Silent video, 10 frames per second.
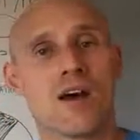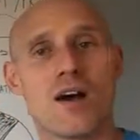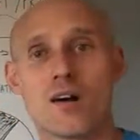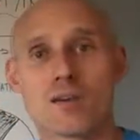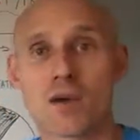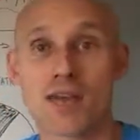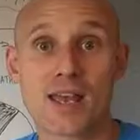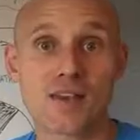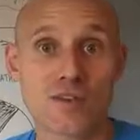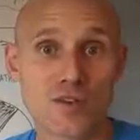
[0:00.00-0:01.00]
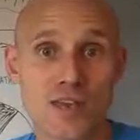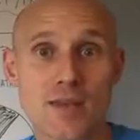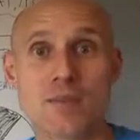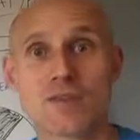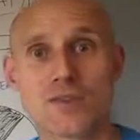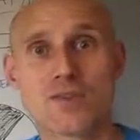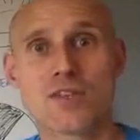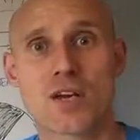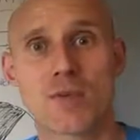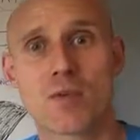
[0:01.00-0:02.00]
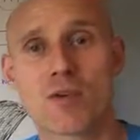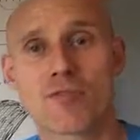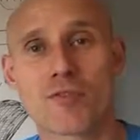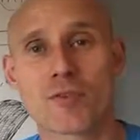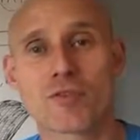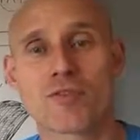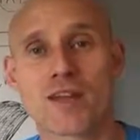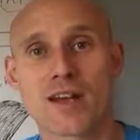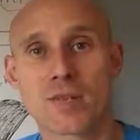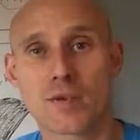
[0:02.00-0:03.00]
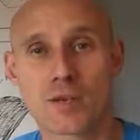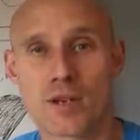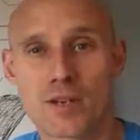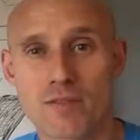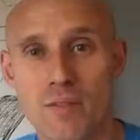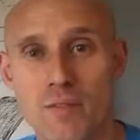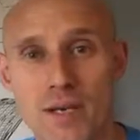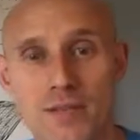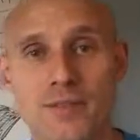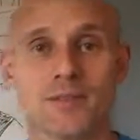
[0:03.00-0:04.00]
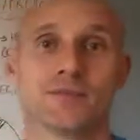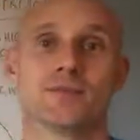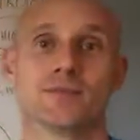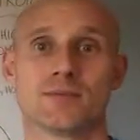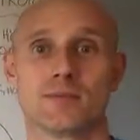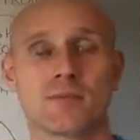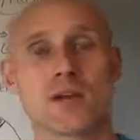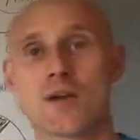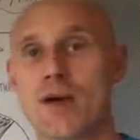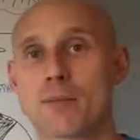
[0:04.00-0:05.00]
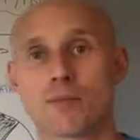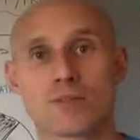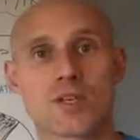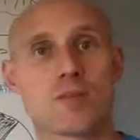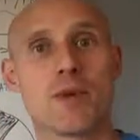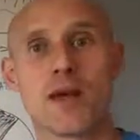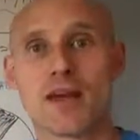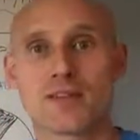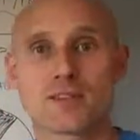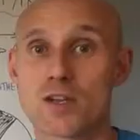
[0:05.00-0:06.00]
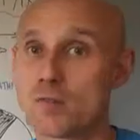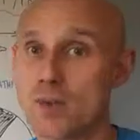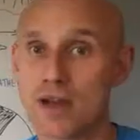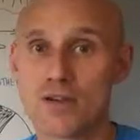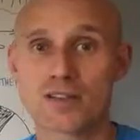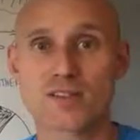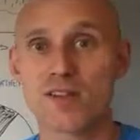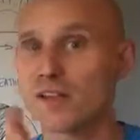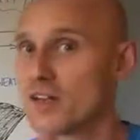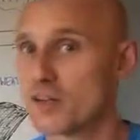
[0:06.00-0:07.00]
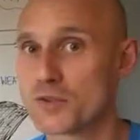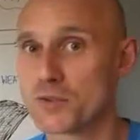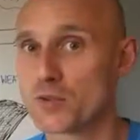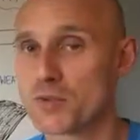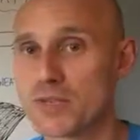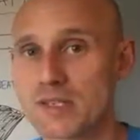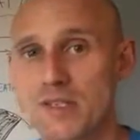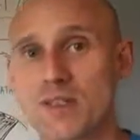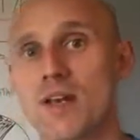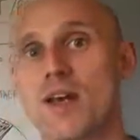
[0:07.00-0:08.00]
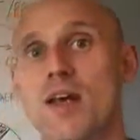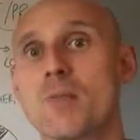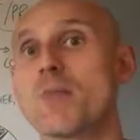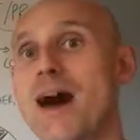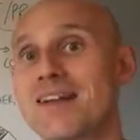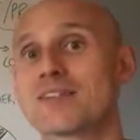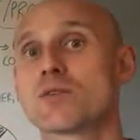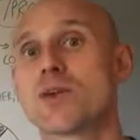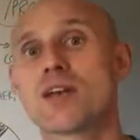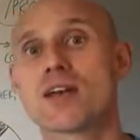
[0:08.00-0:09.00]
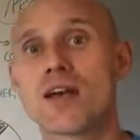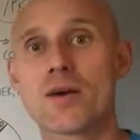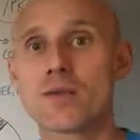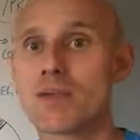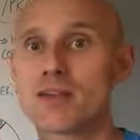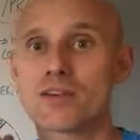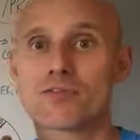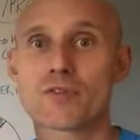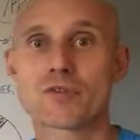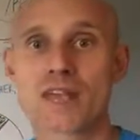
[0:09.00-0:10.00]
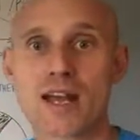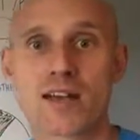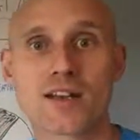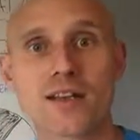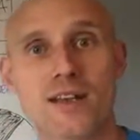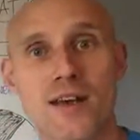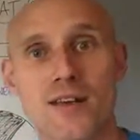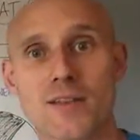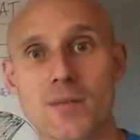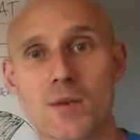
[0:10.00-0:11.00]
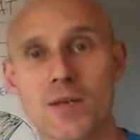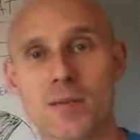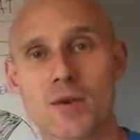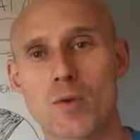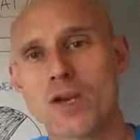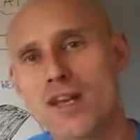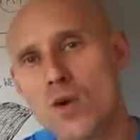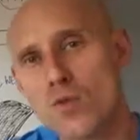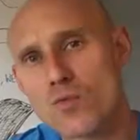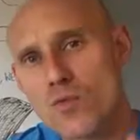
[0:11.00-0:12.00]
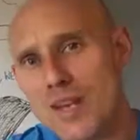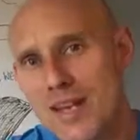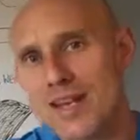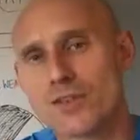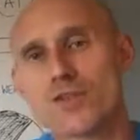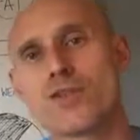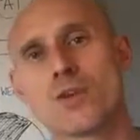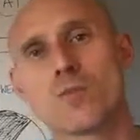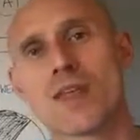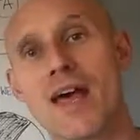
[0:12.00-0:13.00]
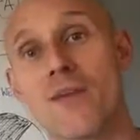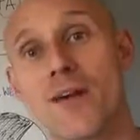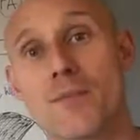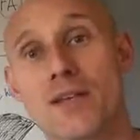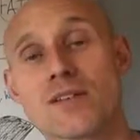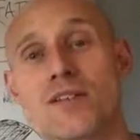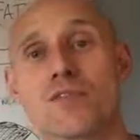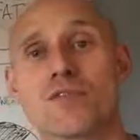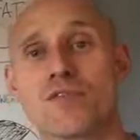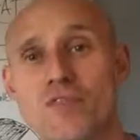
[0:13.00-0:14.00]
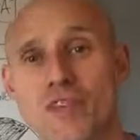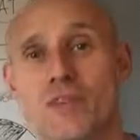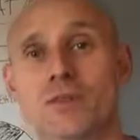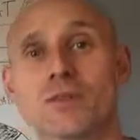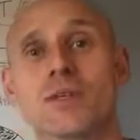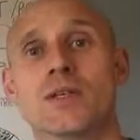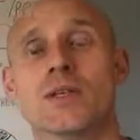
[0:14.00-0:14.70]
Hard work out. You tell me what fruits are available in November. No apples, no pears, no berries, certainly no strawberries. But we can go and make a fruit salad and eat that in the morning, but we're not really in tune with how that makes us feel.